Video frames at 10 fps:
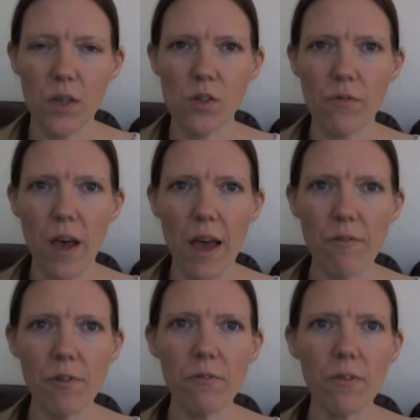So for
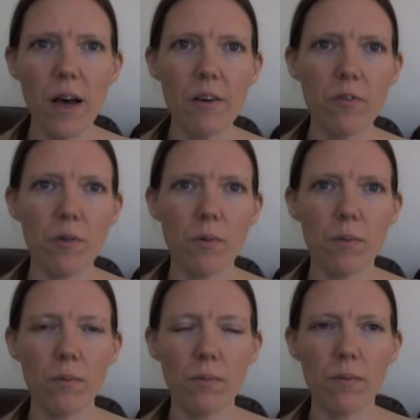every 5
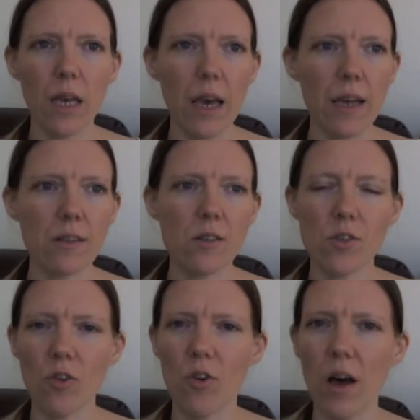
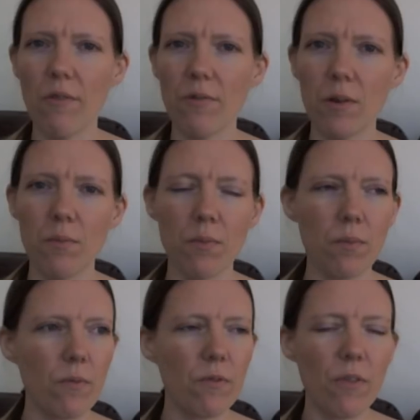kits or every
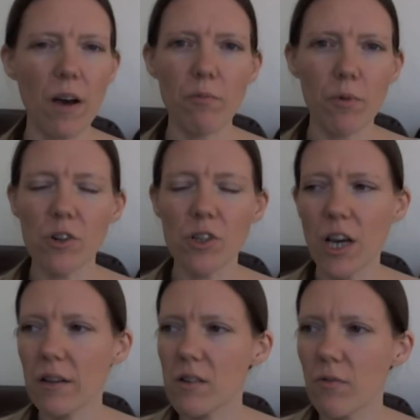5
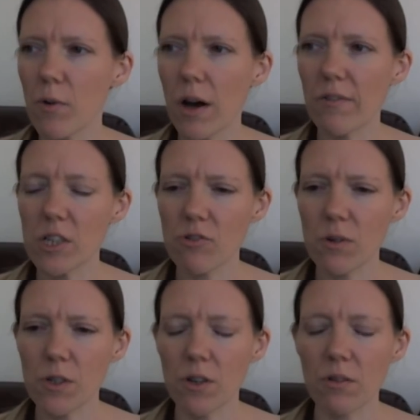projects of whatever
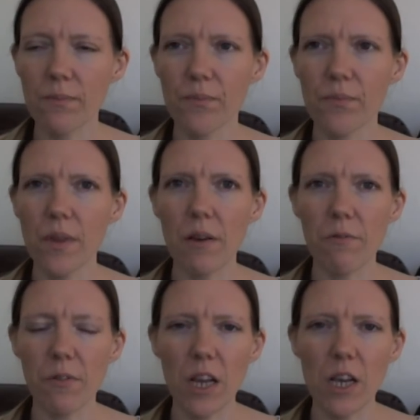description that I
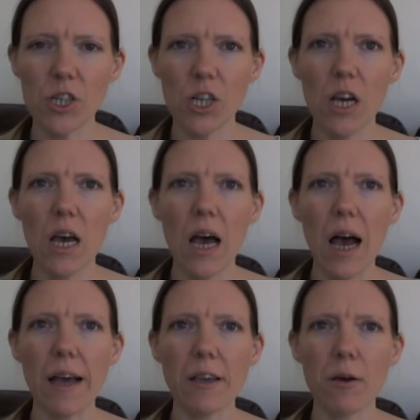finish,
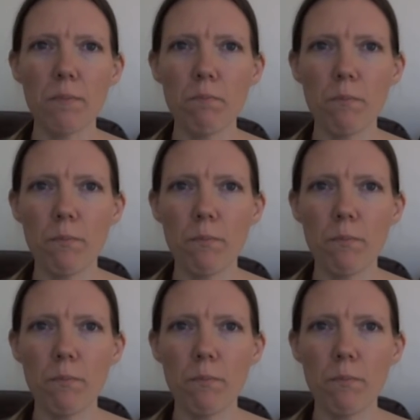I can